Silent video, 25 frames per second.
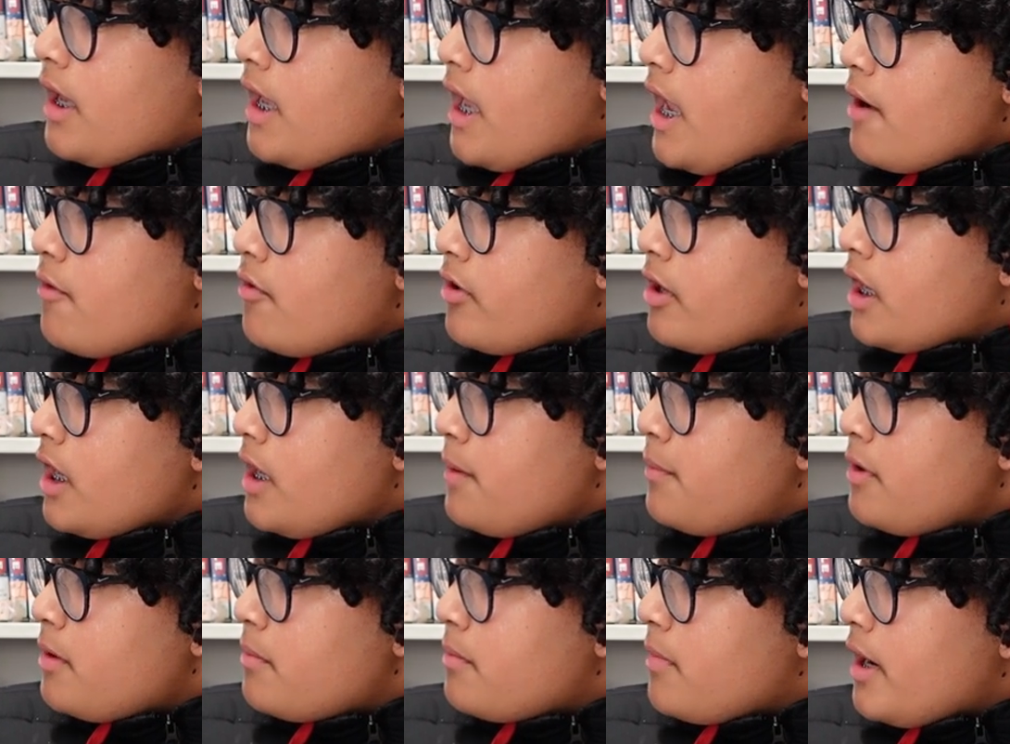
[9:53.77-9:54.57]
It will
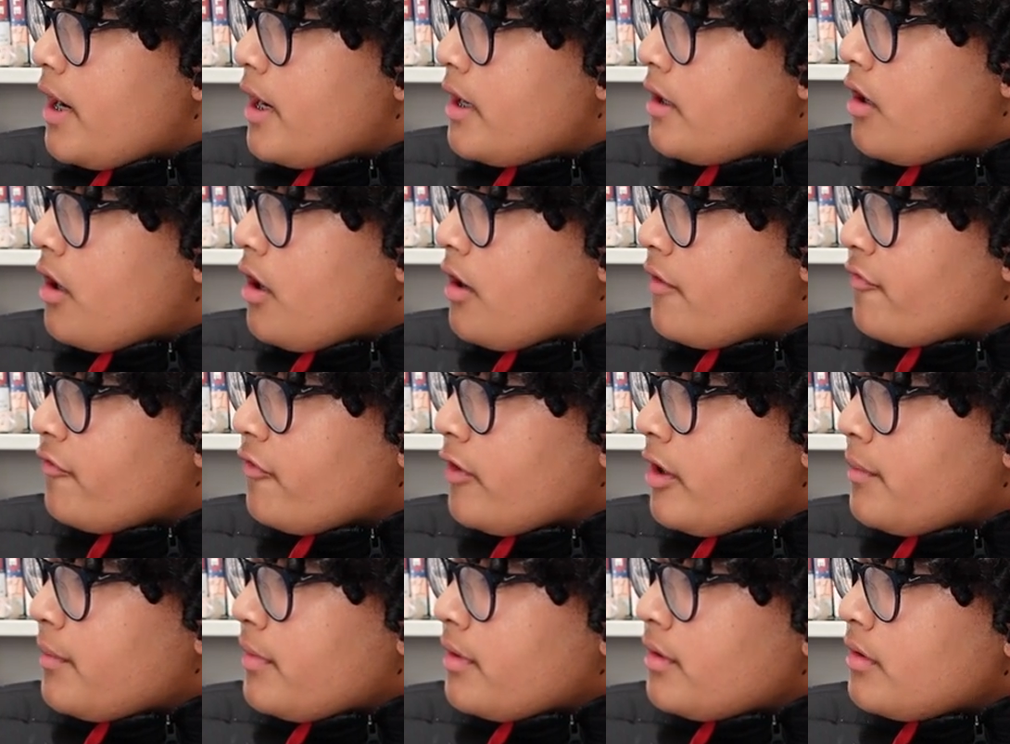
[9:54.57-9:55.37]
keep your mind off
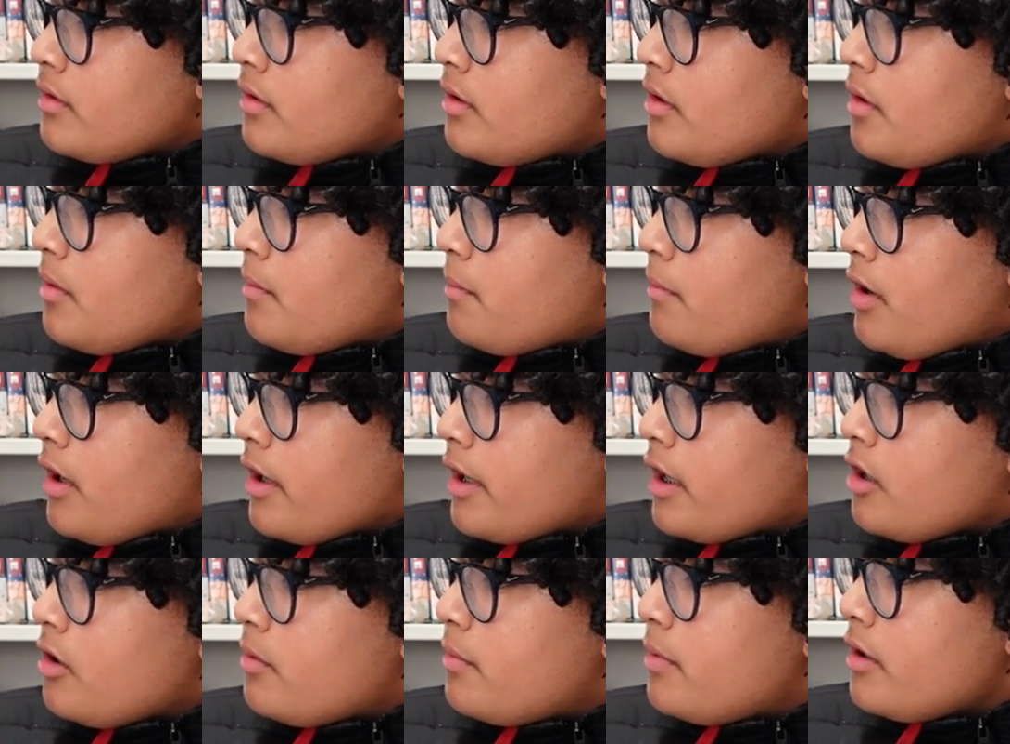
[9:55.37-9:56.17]
Raymond, but
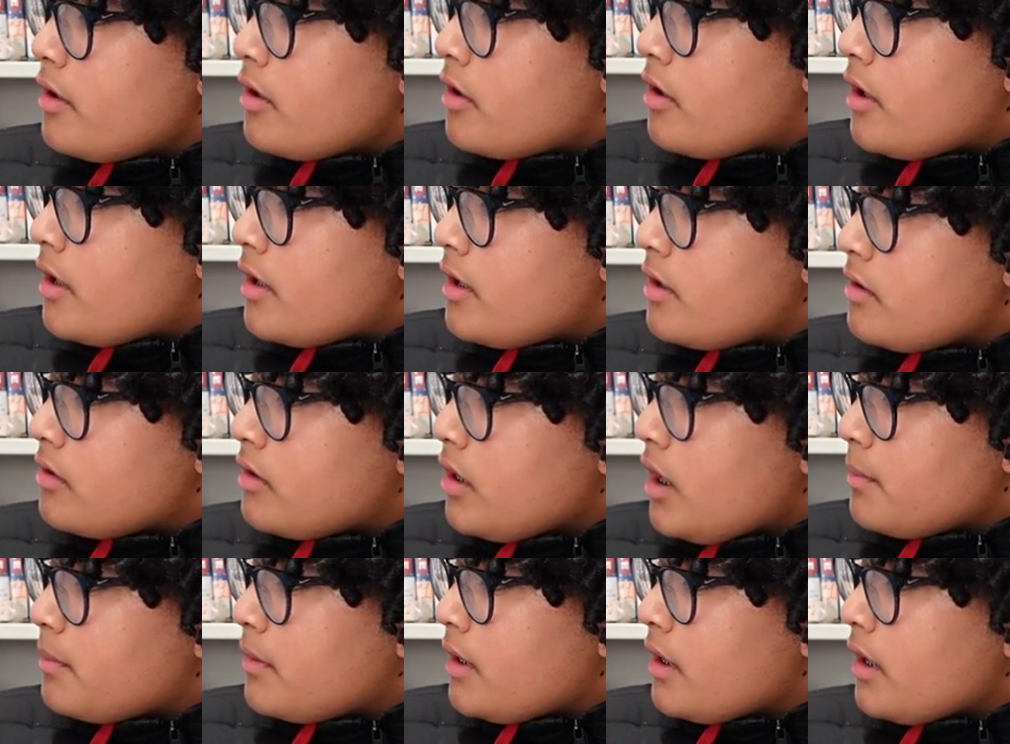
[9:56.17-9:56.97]
Gilbert couldn't
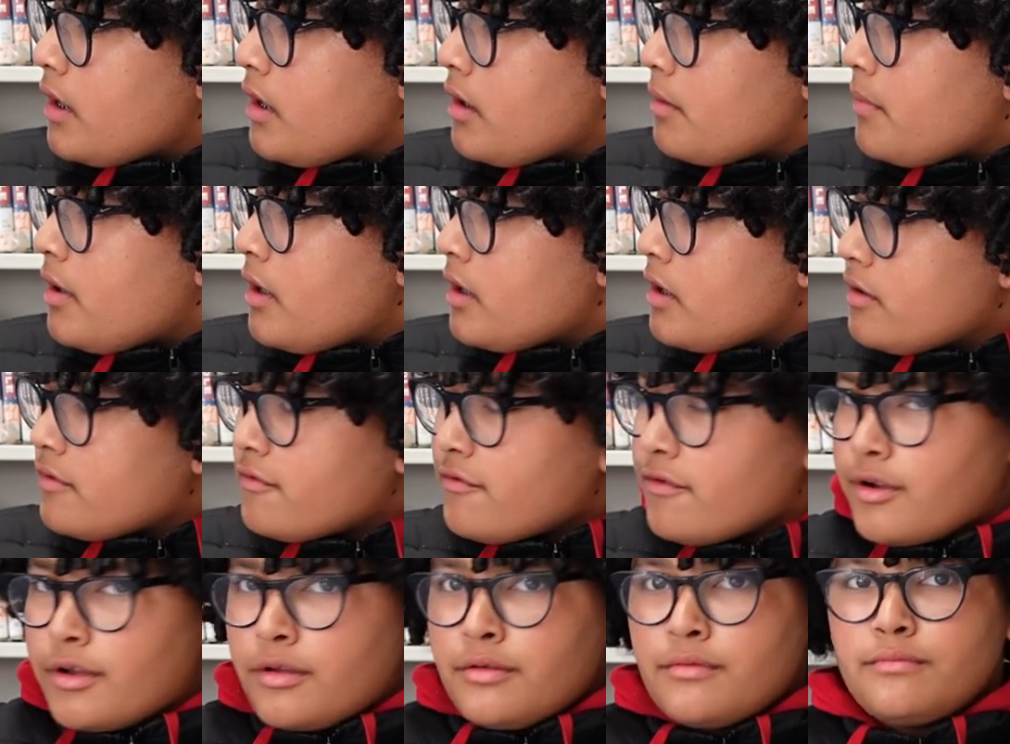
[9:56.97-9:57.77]
stop thinking about his
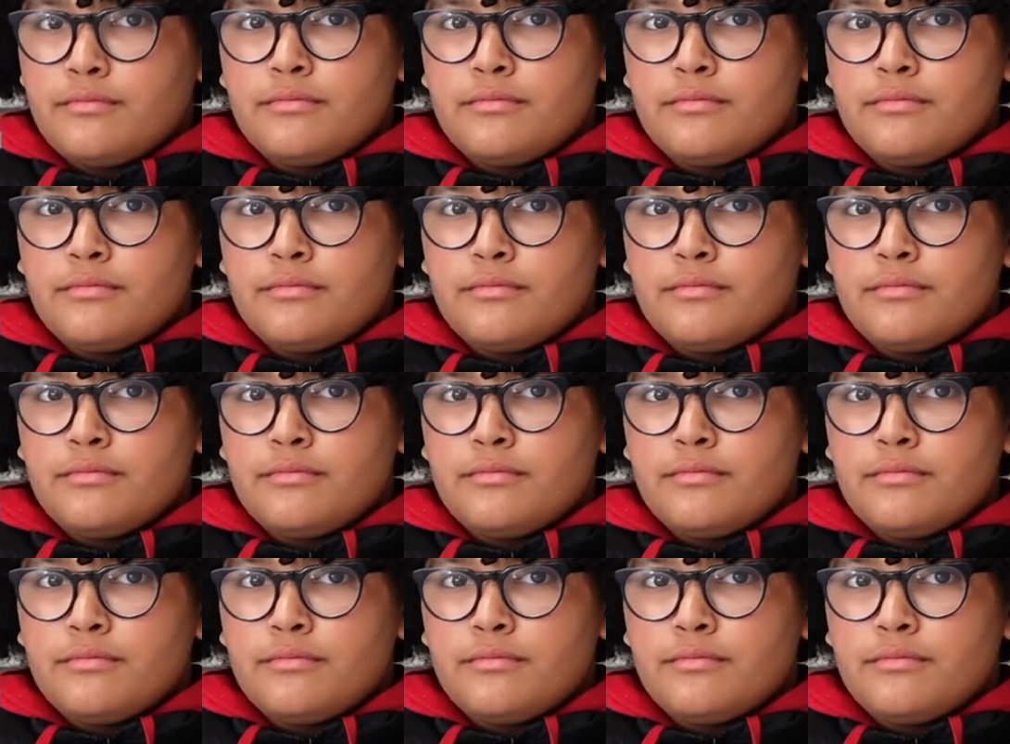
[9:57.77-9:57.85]
friend.